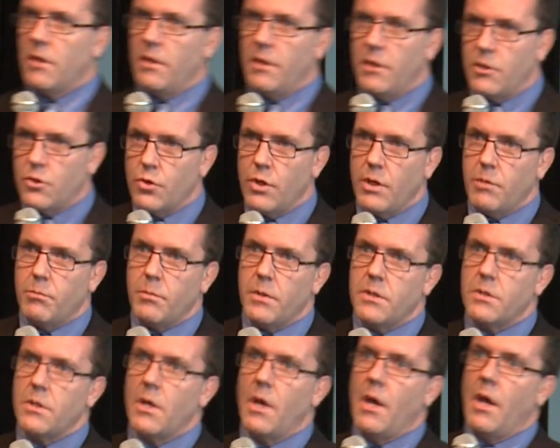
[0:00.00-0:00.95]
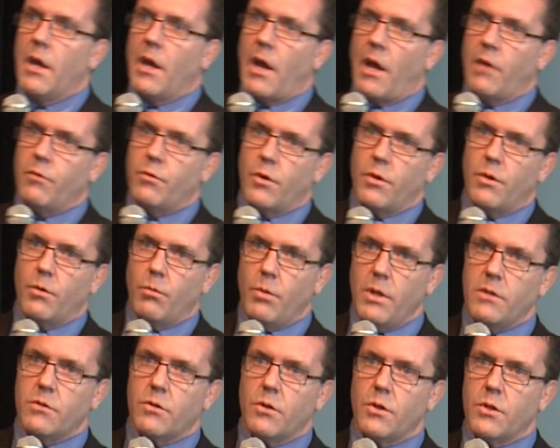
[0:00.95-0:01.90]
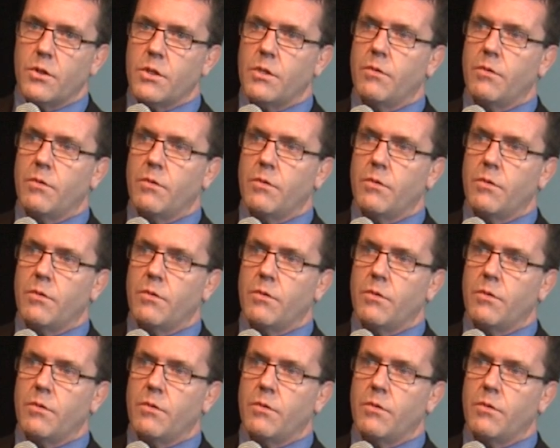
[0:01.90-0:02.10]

and then treatments guide further research,